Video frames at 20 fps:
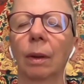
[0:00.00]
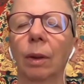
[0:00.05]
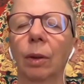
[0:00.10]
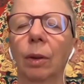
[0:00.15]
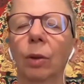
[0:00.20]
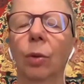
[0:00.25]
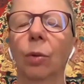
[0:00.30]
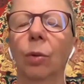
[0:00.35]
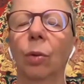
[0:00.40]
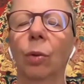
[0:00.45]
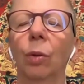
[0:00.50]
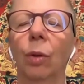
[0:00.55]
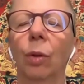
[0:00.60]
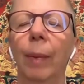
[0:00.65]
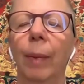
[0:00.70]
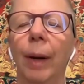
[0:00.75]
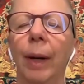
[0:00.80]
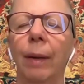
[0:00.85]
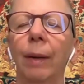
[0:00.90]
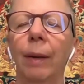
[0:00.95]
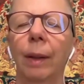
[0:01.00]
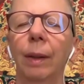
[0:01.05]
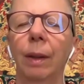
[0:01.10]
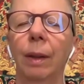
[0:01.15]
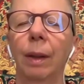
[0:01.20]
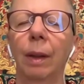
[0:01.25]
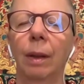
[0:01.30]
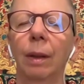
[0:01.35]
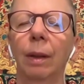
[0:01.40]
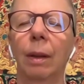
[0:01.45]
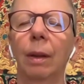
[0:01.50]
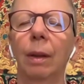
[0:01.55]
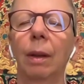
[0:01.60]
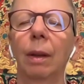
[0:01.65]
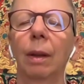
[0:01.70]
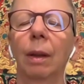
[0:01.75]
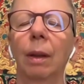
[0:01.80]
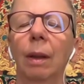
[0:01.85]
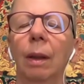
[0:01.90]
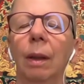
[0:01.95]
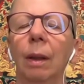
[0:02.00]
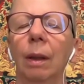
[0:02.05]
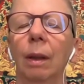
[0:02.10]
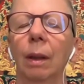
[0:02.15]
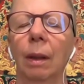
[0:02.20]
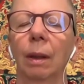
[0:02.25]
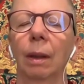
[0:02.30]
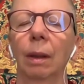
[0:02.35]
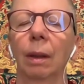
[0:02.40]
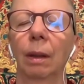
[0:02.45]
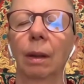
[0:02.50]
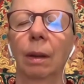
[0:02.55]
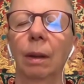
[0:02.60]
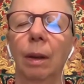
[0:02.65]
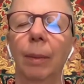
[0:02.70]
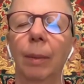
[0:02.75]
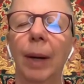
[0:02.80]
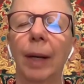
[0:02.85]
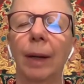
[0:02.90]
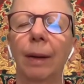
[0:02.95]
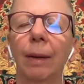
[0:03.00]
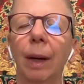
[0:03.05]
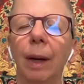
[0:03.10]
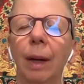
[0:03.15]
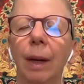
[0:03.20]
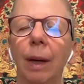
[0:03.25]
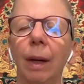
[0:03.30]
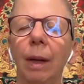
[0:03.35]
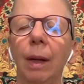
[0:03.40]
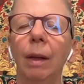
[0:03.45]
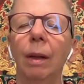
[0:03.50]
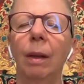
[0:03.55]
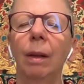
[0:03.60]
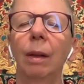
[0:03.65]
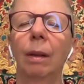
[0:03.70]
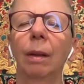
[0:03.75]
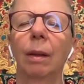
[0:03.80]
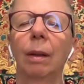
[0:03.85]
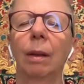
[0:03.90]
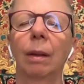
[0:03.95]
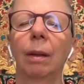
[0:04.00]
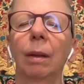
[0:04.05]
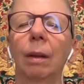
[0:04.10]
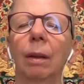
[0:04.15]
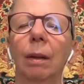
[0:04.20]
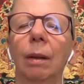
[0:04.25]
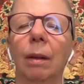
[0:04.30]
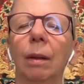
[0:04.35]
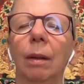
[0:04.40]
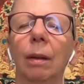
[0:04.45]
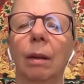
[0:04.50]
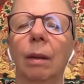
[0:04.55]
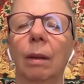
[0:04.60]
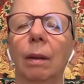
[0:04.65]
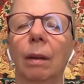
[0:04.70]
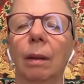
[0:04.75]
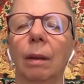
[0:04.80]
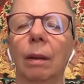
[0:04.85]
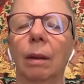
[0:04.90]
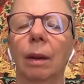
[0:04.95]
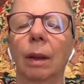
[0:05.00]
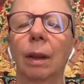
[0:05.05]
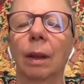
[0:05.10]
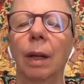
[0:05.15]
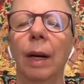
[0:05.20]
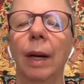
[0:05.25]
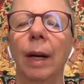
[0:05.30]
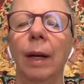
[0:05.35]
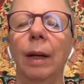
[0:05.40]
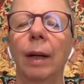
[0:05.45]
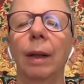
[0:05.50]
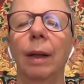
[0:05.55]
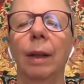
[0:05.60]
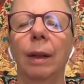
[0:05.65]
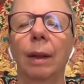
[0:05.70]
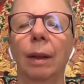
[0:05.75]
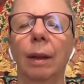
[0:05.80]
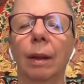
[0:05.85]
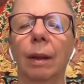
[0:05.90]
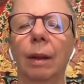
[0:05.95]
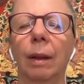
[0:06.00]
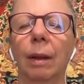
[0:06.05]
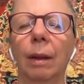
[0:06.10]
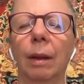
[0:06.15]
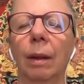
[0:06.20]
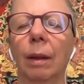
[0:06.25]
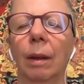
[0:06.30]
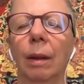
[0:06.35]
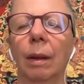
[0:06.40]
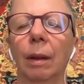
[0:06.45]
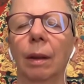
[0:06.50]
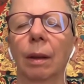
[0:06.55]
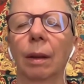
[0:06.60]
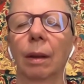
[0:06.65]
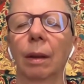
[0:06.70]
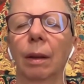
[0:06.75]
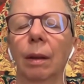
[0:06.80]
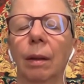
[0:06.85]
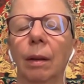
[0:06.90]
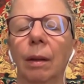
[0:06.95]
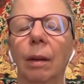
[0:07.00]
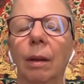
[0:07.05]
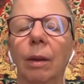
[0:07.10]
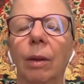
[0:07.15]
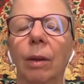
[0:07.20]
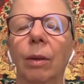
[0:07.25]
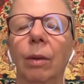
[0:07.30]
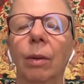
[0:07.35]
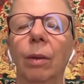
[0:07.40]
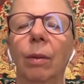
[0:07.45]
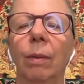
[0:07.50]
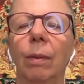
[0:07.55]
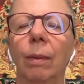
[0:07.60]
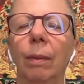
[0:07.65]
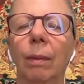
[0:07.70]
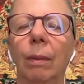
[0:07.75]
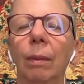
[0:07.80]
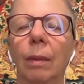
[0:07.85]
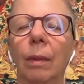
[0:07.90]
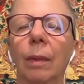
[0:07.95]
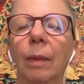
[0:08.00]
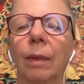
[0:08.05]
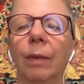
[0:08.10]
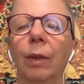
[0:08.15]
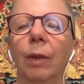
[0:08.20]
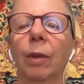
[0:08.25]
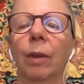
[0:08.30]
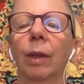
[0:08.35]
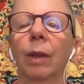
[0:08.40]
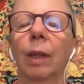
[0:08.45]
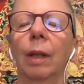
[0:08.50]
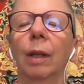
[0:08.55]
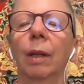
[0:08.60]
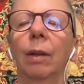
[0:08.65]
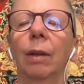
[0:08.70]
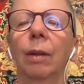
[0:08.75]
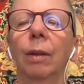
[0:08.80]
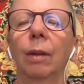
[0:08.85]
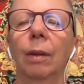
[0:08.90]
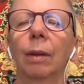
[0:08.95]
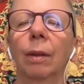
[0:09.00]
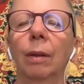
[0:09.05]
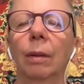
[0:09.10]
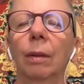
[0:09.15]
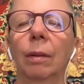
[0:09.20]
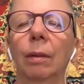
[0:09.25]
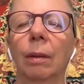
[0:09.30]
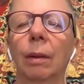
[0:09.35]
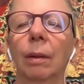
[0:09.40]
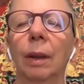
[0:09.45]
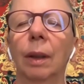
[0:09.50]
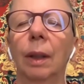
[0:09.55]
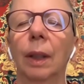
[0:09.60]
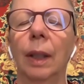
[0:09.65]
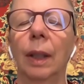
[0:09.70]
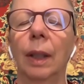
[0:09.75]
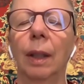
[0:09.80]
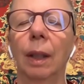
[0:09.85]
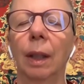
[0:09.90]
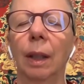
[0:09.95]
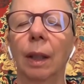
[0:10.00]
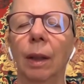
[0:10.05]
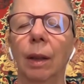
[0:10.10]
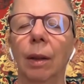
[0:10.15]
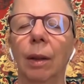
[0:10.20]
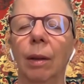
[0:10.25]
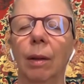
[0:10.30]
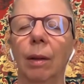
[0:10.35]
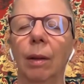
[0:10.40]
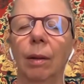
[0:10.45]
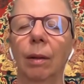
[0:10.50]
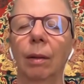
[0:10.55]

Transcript: Jaw, the back of the tongue, and the back of the head, and the neck, and I forgot the ears and the inner ear.